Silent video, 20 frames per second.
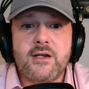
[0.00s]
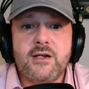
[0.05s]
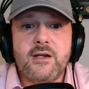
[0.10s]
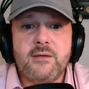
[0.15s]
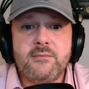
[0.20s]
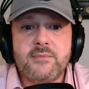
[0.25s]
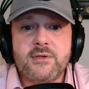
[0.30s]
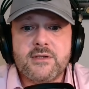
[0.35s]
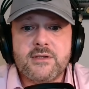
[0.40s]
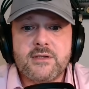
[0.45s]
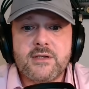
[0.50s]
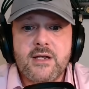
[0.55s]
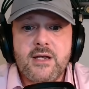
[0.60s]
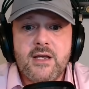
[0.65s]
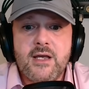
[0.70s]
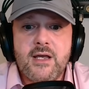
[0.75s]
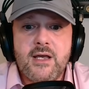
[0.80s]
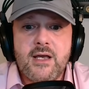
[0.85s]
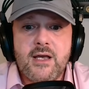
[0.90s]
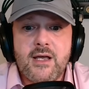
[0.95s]
numbers,
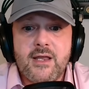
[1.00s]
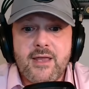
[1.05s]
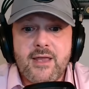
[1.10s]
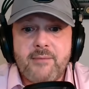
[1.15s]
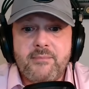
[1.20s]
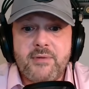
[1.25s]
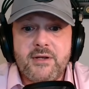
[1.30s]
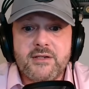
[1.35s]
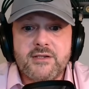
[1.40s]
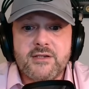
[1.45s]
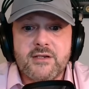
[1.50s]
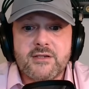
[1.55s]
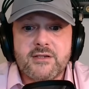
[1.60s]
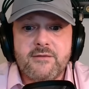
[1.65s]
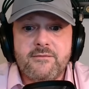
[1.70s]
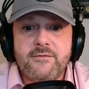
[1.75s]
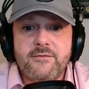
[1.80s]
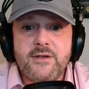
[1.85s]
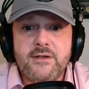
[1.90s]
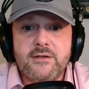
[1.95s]
that being Justin
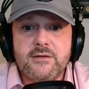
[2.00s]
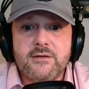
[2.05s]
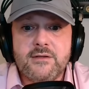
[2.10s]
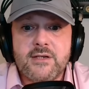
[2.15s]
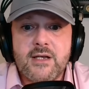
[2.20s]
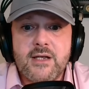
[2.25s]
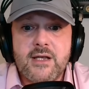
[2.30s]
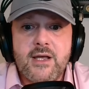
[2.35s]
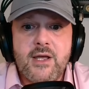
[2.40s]
Fields,